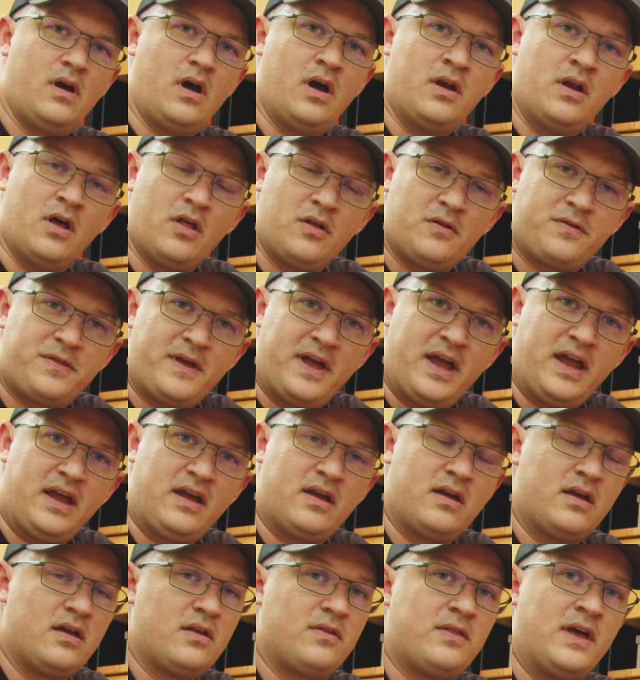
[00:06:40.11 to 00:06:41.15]
Another
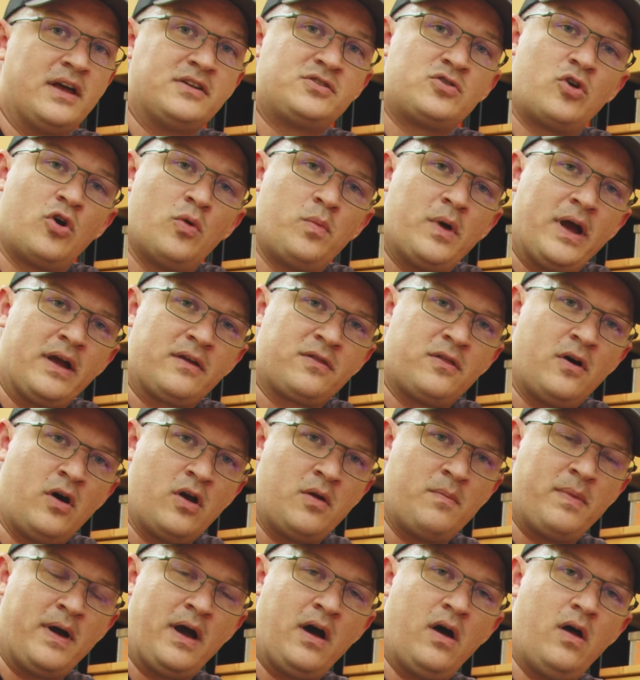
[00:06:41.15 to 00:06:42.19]
thing that Turltleback thought
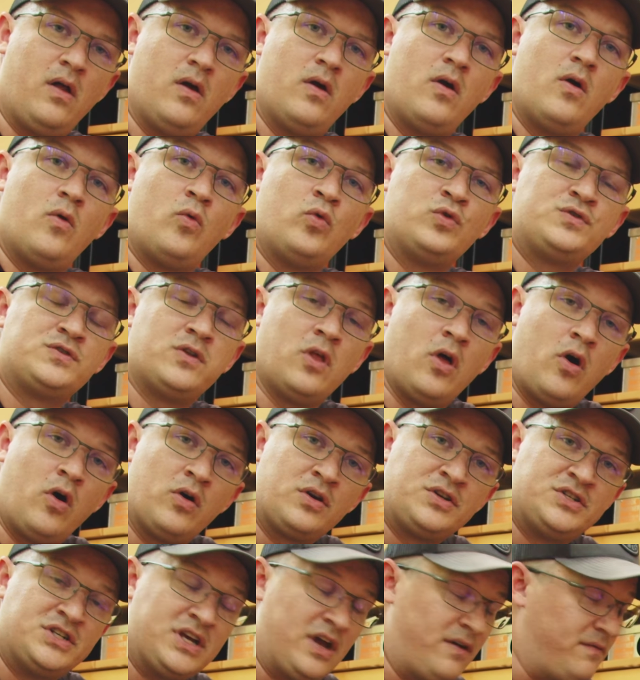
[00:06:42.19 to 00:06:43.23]
about was
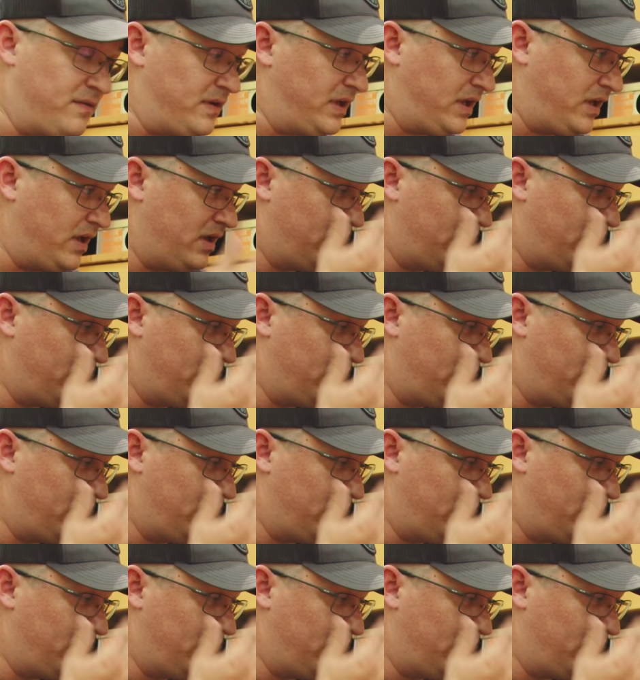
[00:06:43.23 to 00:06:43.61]
longevity.